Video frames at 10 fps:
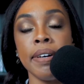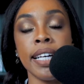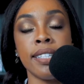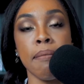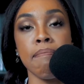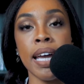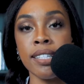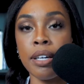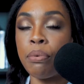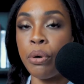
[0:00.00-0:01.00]
It's an
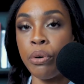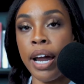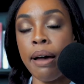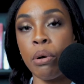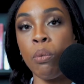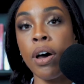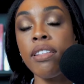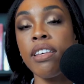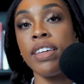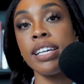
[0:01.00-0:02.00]
amazing program, but one
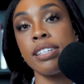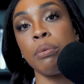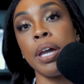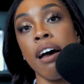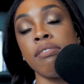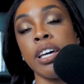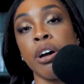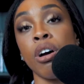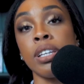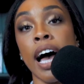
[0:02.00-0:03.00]
of the things that we have
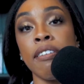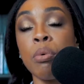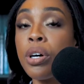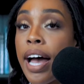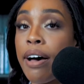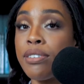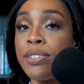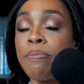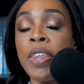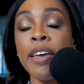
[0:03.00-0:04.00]
there are live
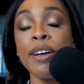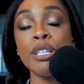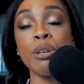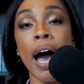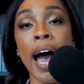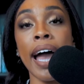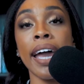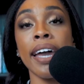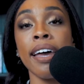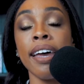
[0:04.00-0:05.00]
workouts. So
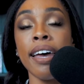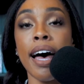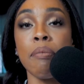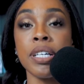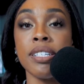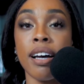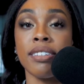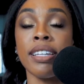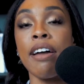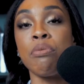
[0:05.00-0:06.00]
I
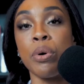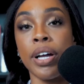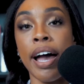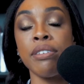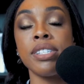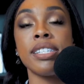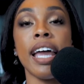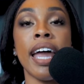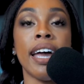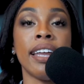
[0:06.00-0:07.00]
conduct live workouts,
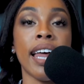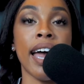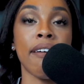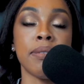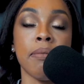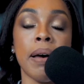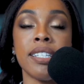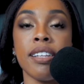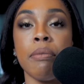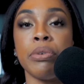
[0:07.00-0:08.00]
and I have some of my
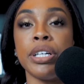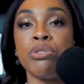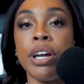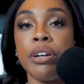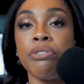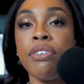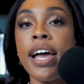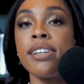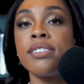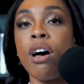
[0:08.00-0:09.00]
celebrity trainer
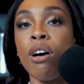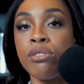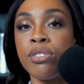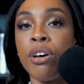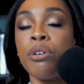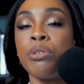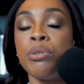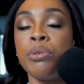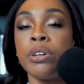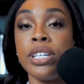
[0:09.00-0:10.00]
friends also
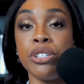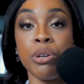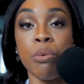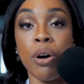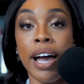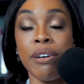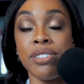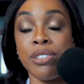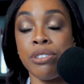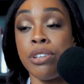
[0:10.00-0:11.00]
who are teaching
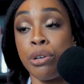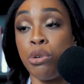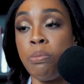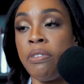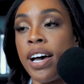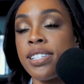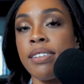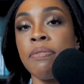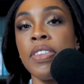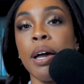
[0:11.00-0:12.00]
workouts to the group of
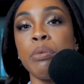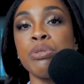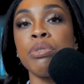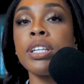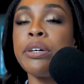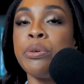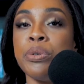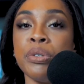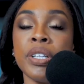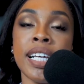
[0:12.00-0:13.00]
us. And what's really
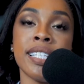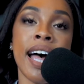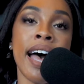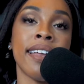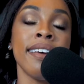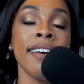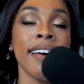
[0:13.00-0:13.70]
cool is that